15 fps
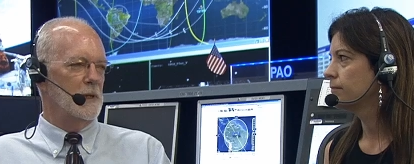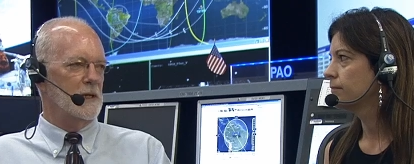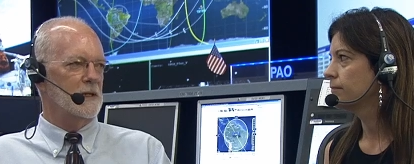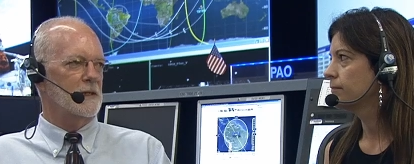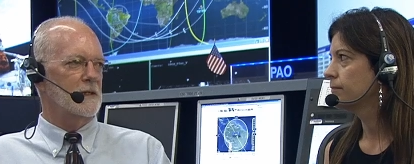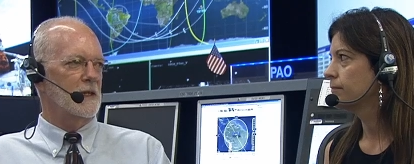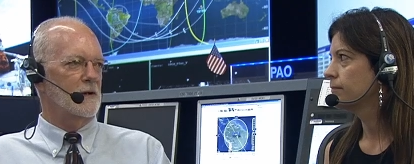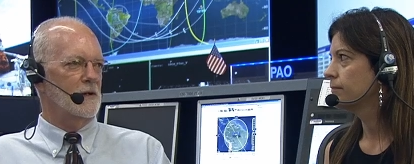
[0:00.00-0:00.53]
Speaker 1: bet
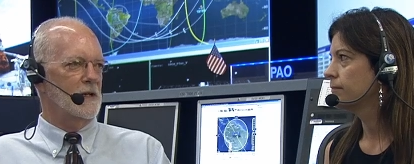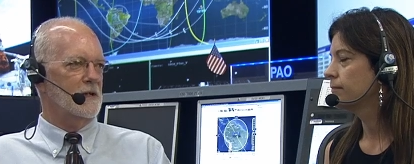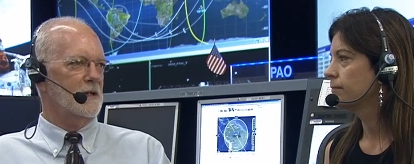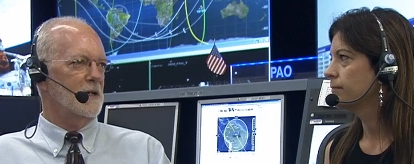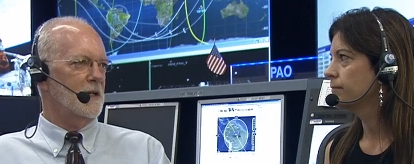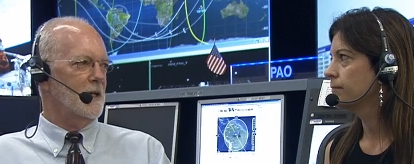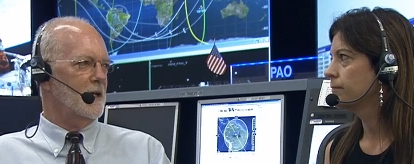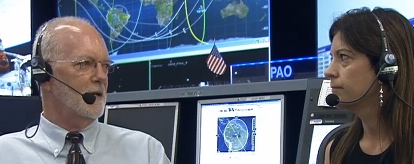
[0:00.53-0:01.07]
they're not
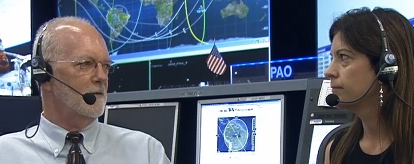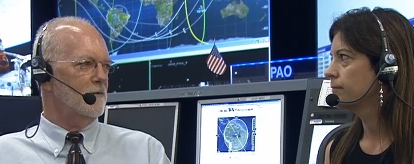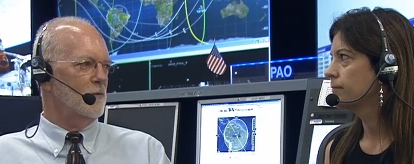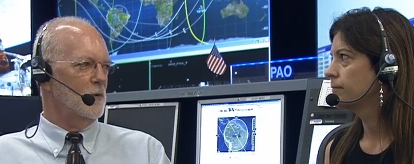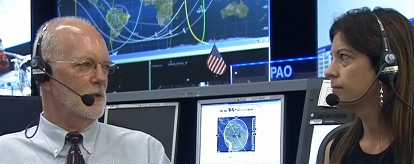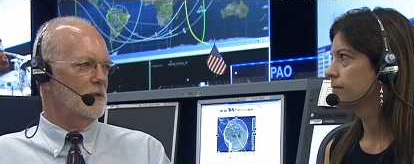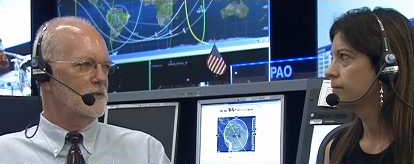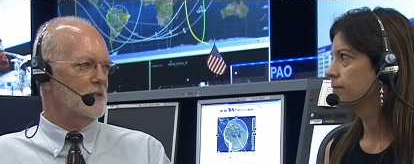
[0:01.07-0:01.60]
going to have
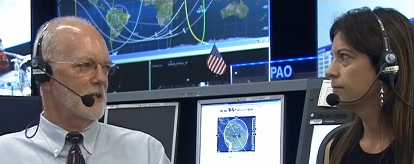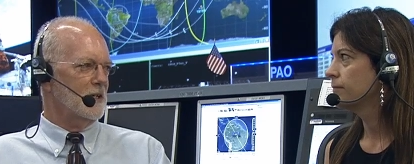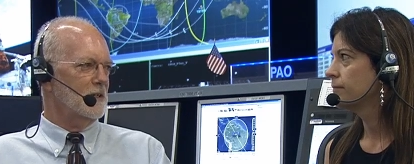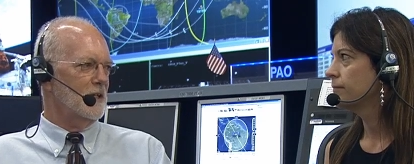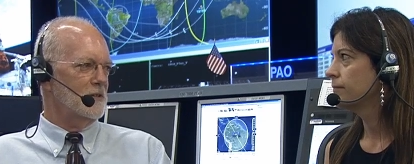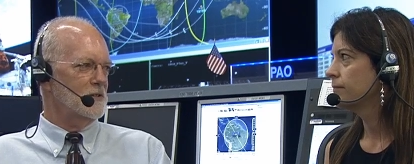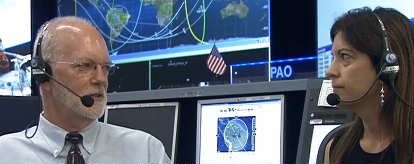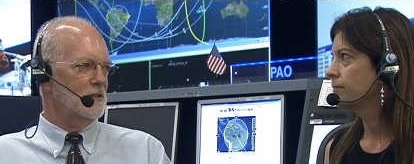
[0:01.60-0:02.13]
real
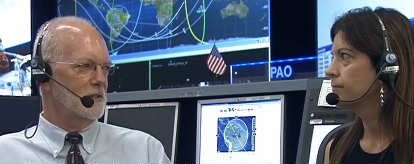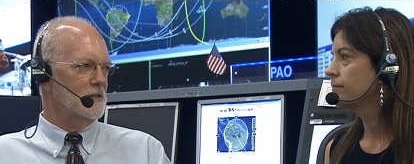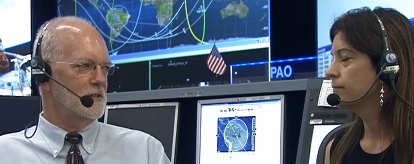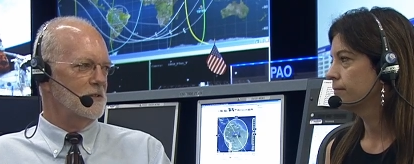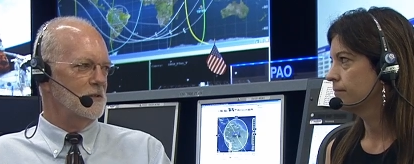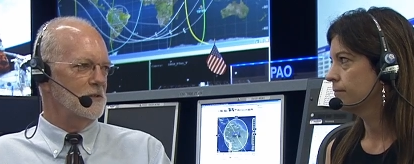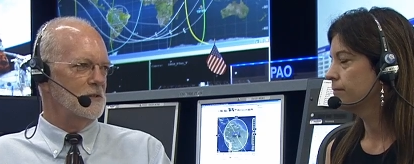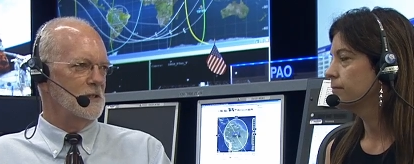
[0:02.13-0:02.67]
psychological
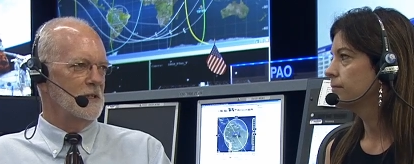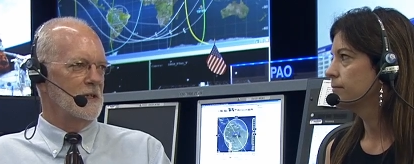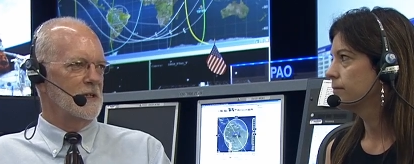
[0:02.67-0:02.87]
issues.